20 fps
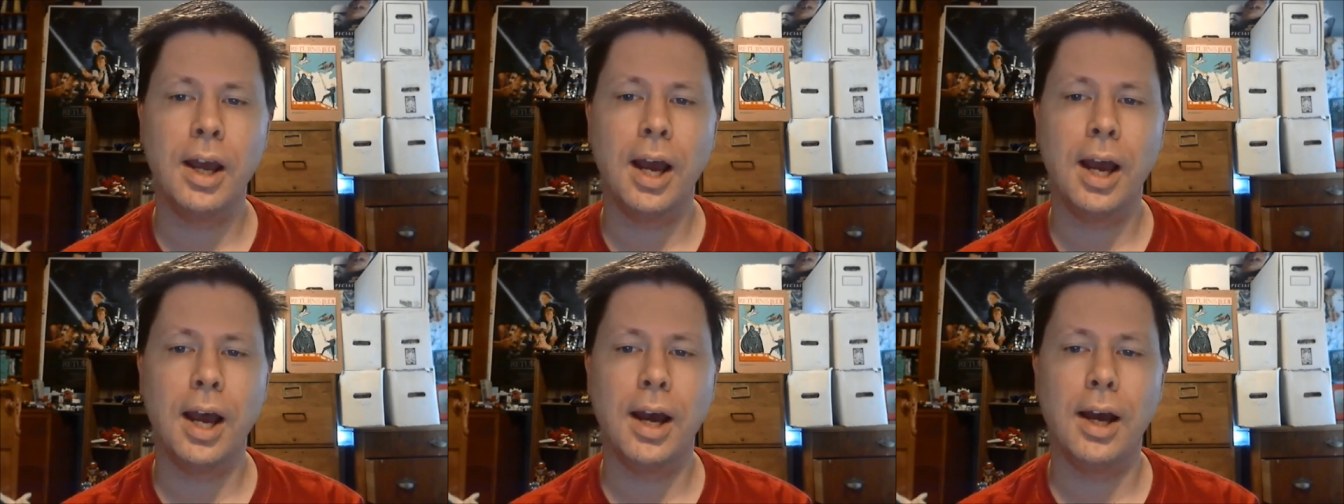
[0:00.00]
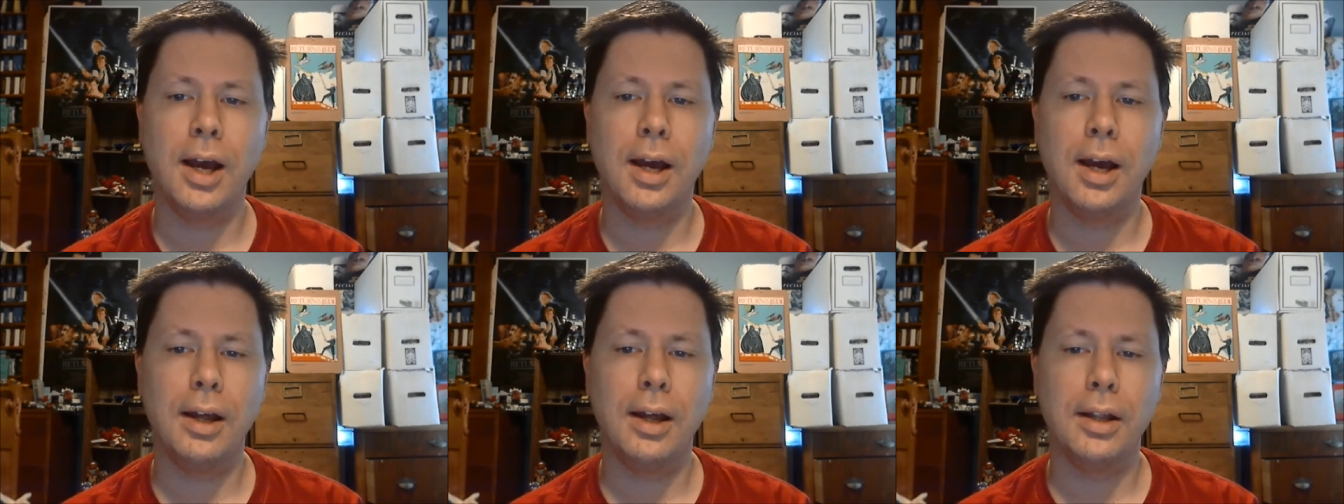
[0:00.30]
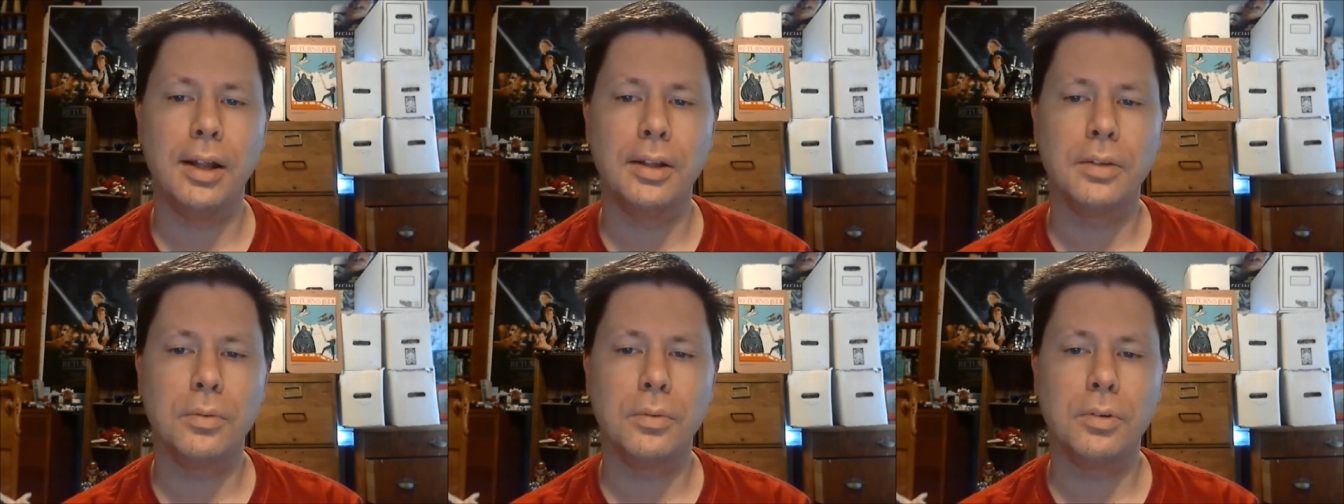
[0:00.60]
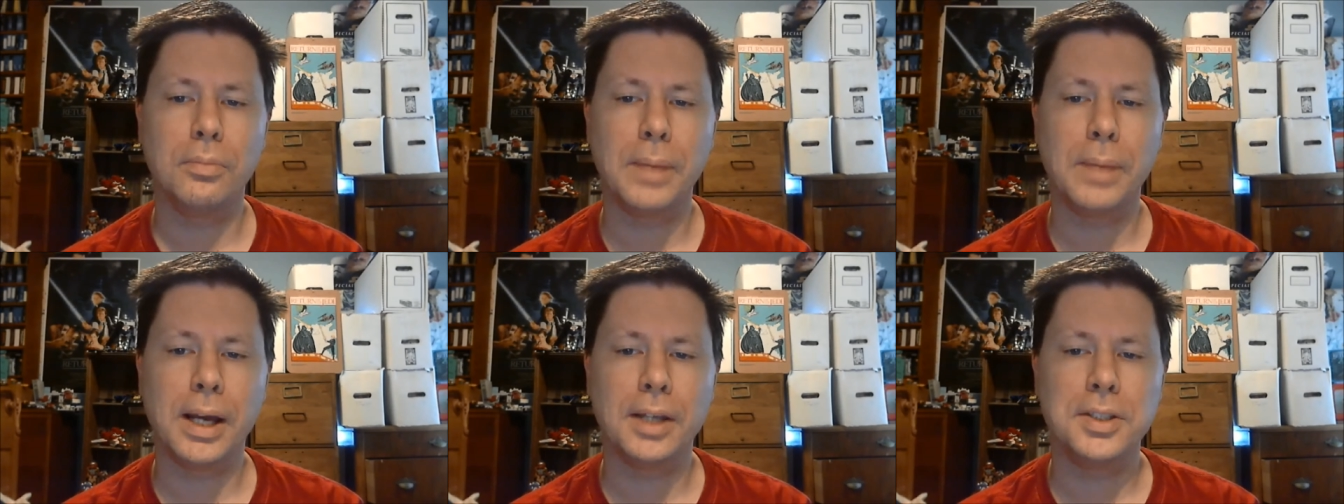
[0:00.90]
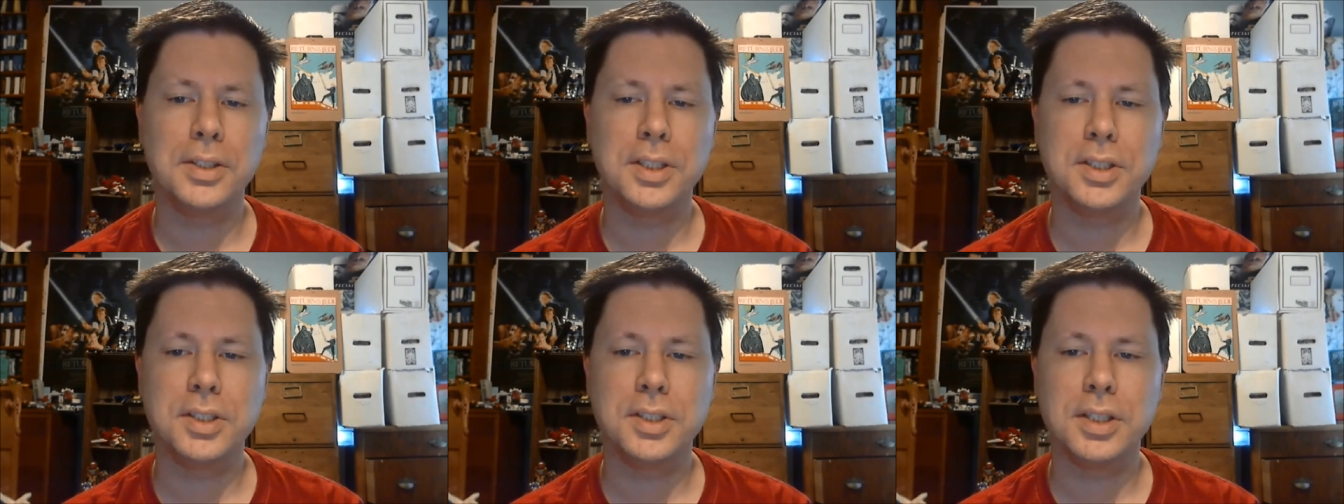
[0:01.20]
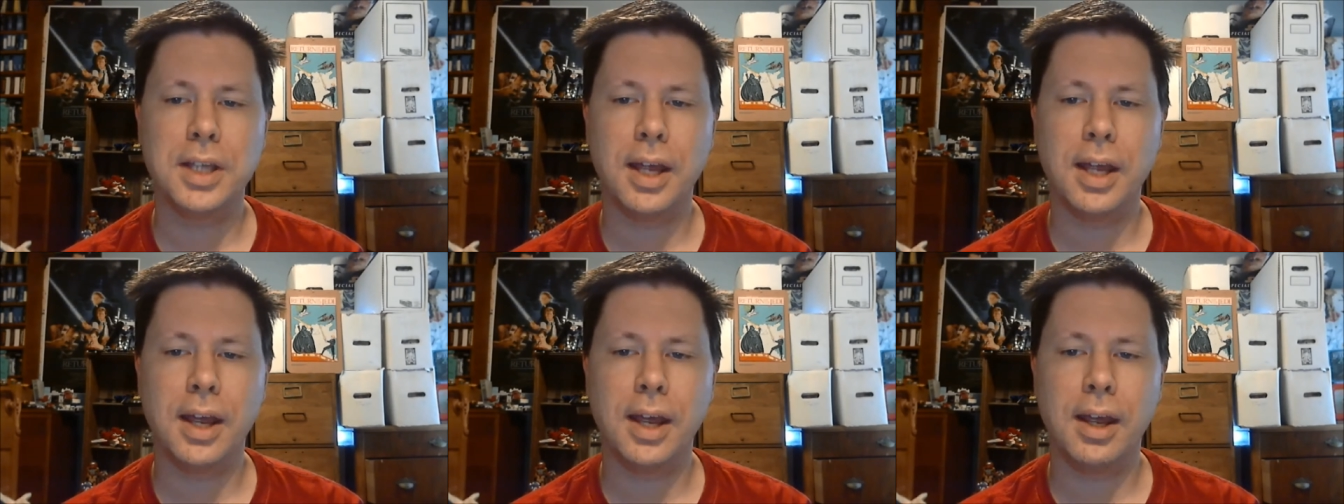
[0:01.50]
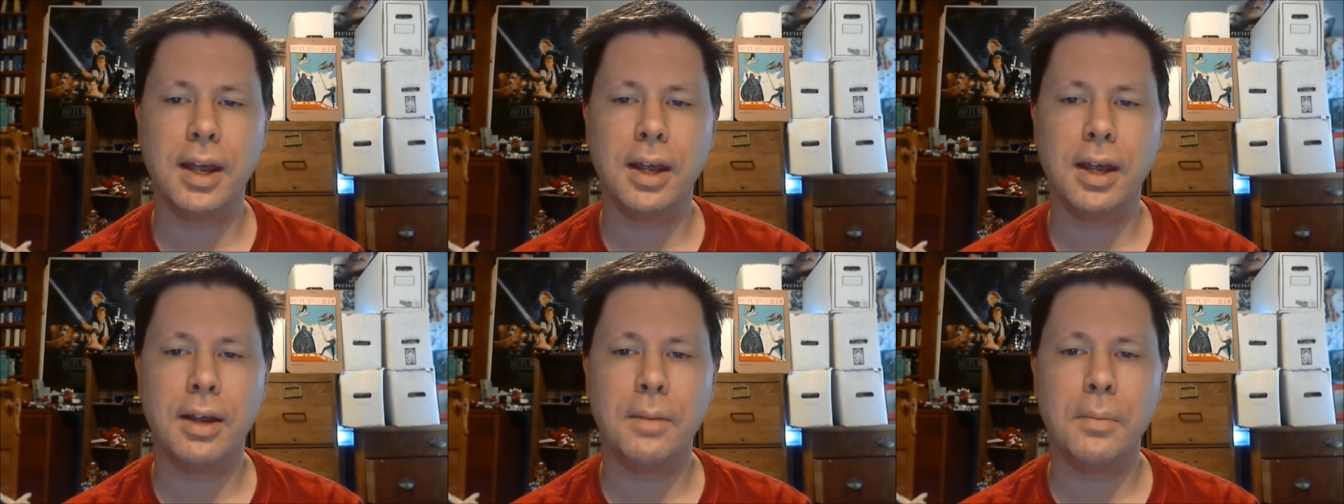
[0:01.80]
on the Wolfpack
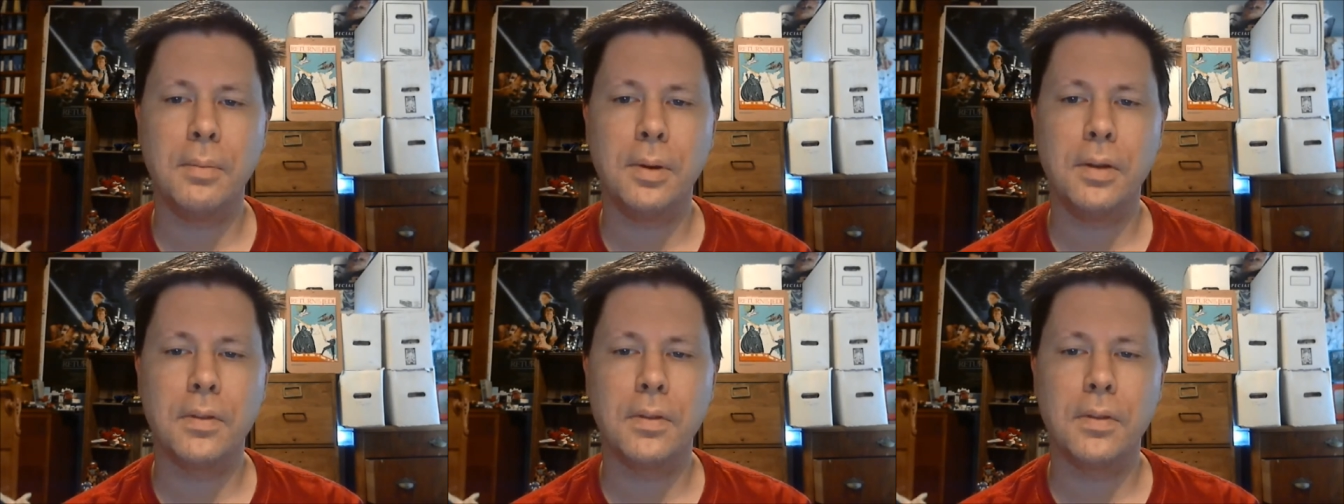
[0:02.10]
CCM,